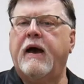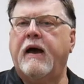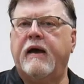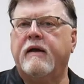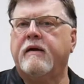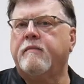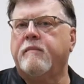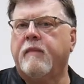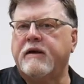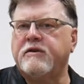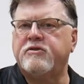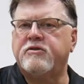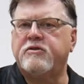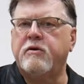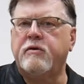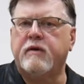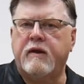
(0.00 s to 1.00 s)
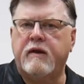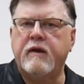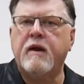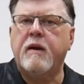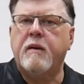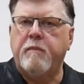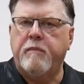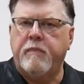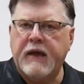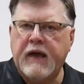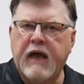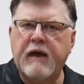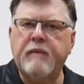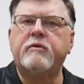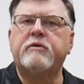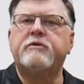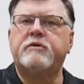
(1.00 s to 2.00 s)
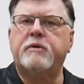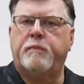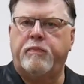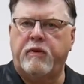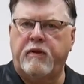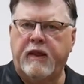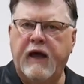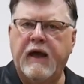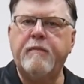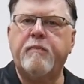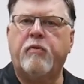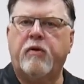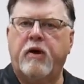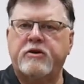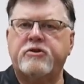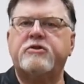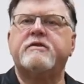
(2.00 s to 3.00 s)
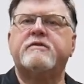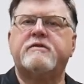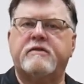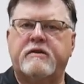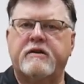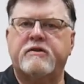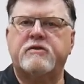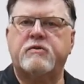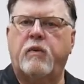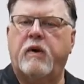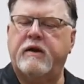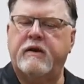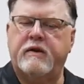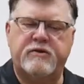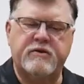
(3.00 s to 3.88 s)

my student be able to play brushes this way.